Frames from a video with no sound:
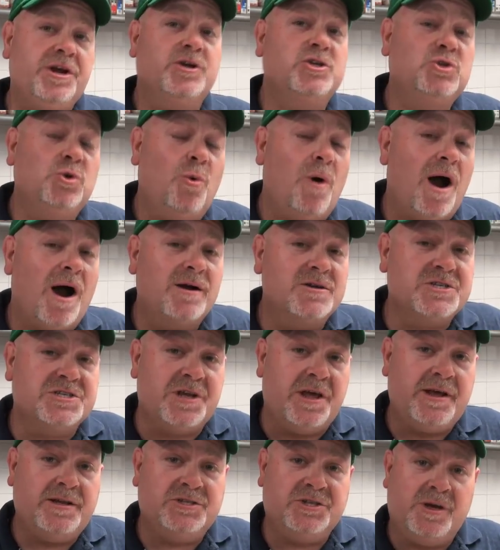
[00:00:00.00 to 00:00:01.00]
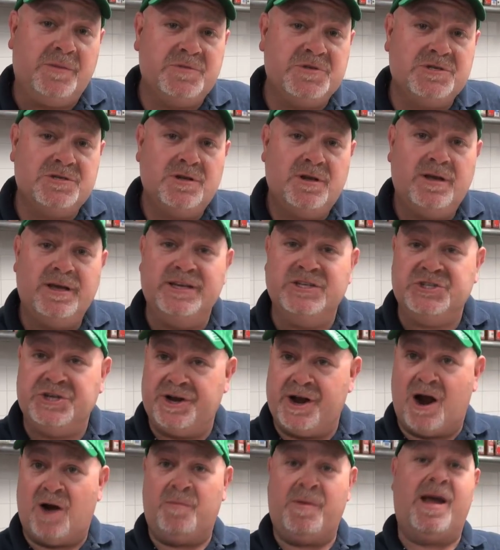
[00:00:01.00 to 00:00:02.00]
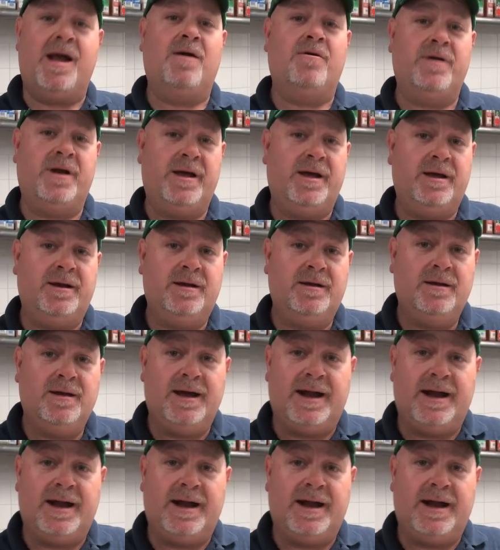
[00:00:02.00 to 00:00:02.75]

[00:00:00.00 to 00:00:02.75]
The secret to our steak tips is in our marinade,